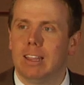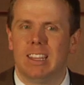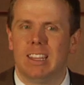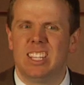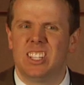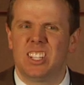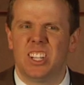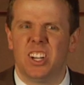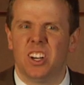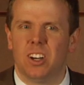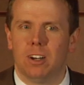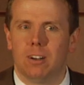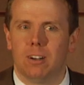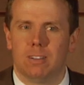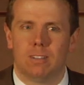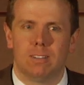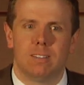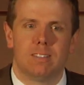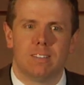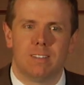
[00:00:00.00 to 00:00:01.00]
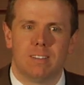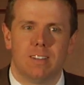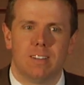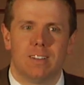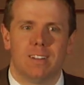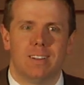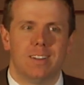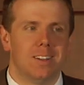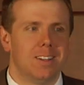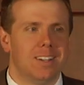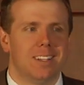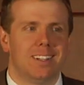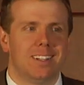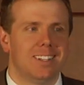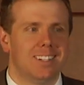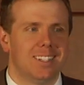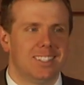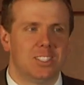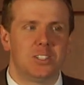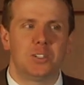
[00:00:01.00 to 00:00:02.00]
This year.
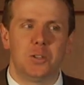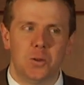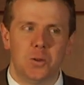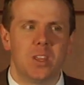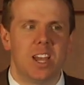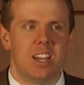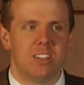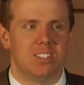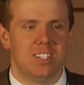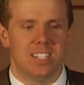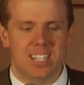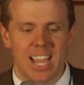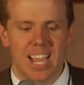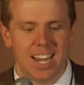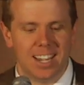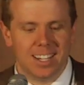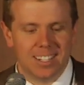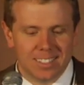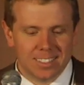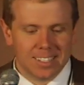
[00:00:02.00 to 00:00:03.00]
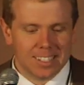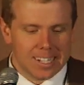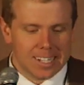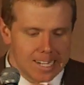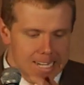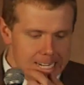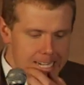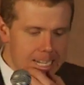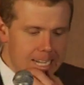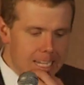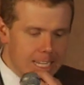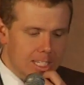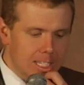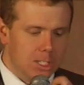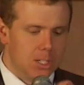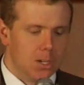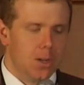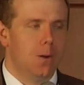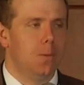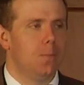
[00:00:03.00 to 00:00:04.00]
It's 2010.
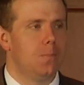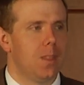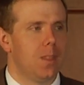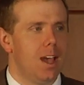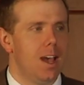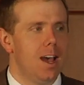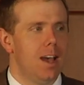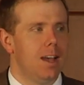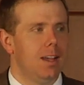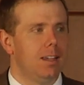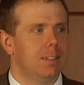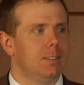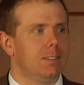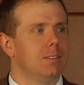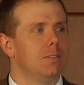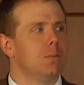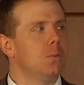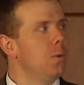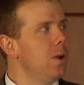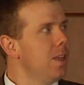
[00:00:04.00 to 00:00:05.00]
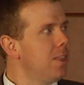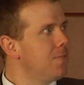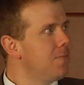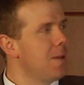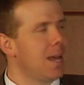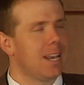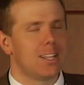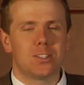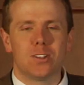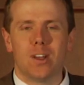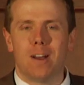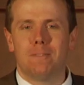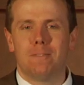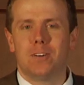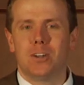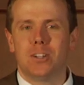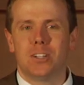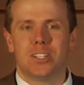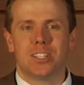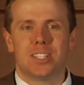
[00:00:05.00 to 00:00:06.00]
So with Medisoft
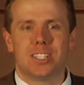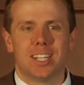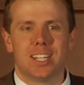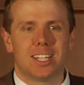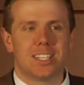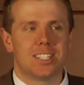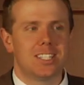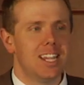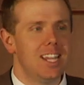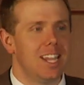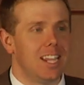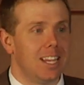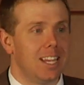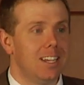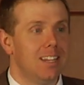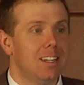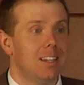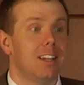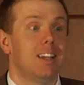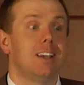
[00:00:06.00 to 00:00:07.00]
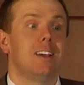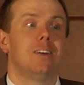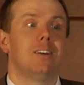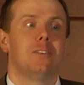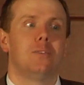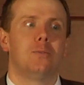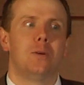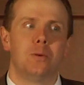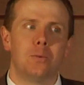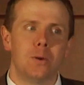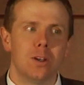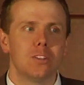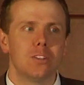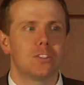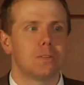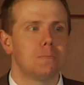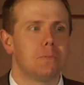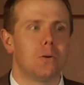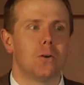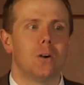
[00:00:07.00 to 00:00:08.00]
version 16, we will
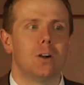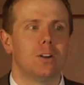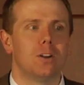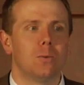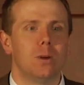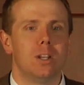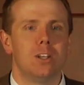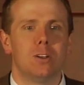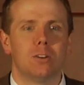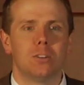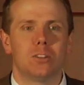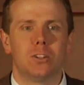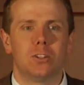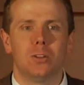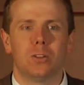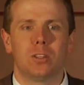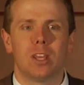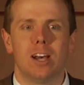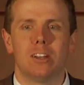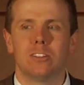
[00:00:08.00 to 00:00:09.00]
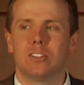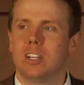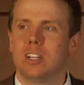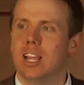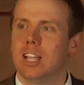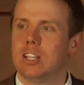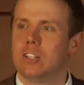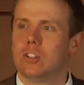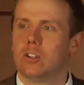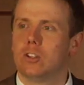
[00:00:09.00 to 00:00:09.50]
support Windows 2008